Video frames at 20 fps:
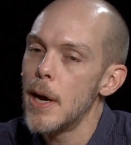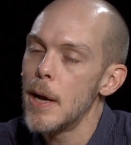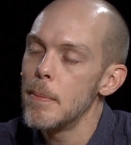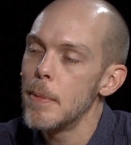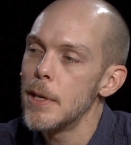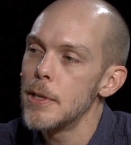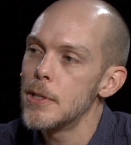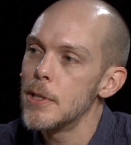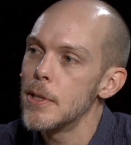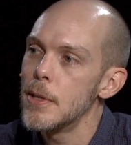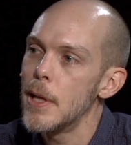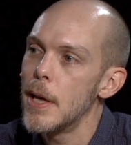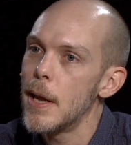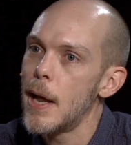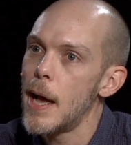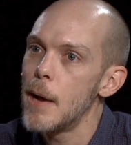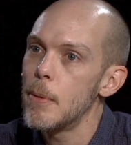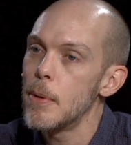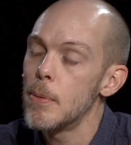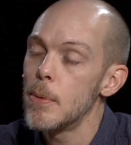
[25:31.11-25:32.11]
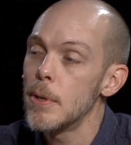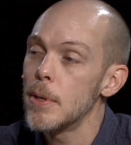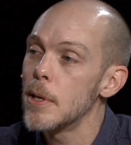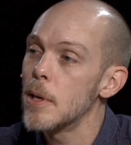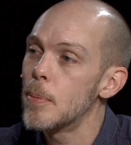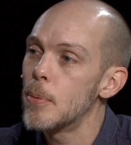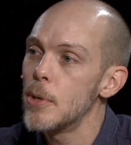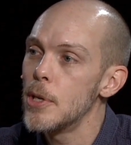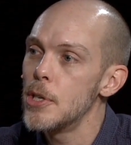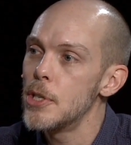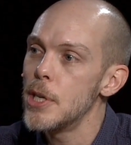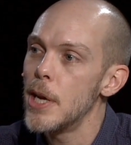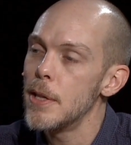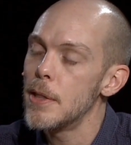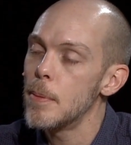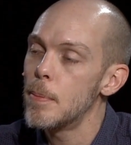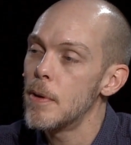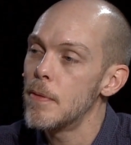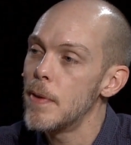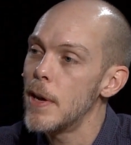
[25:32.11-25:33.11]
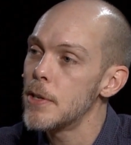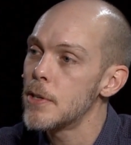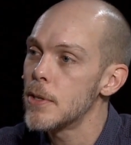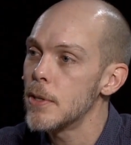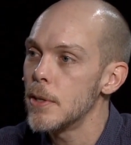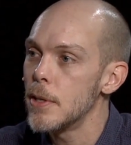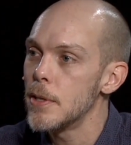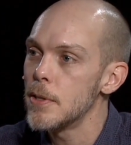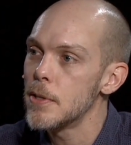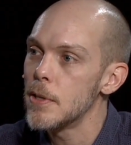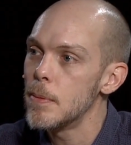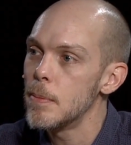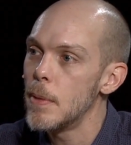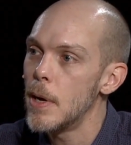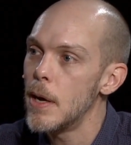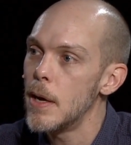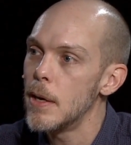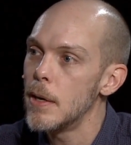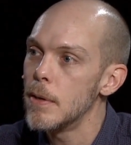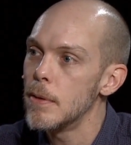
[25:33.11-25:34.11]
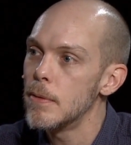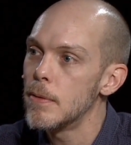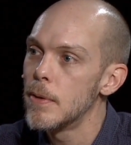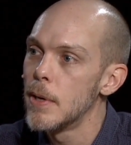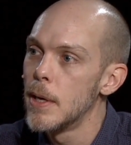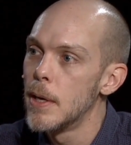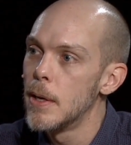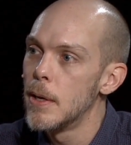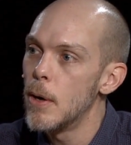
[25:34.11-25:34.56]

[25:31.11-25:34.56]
I mentioned that I would really appreciate the professionalism of